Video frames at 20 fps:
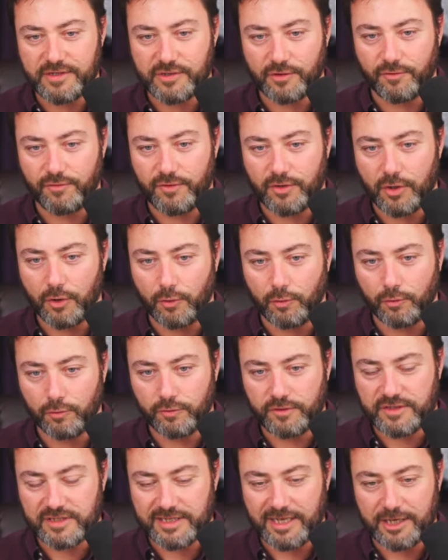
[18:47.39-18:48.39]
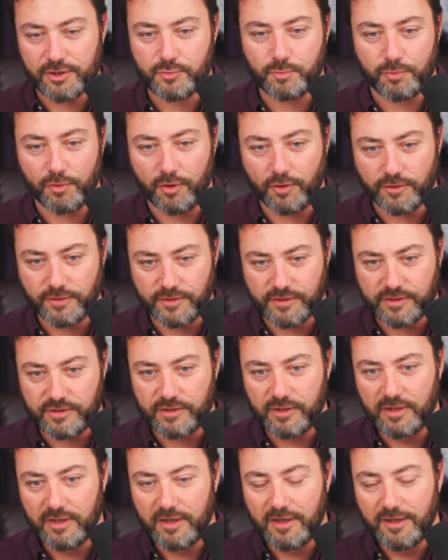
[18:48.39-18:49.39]
sort of gold/bronze
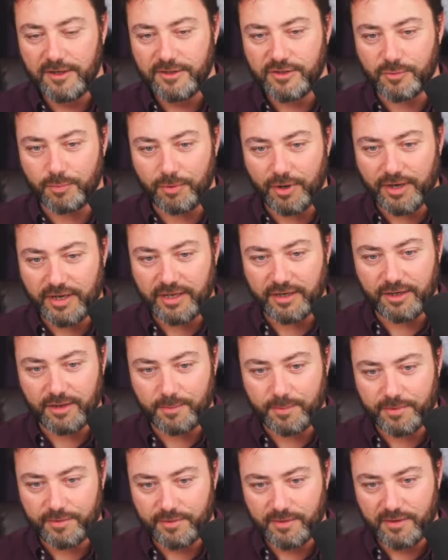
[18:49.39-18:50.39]
to break it up.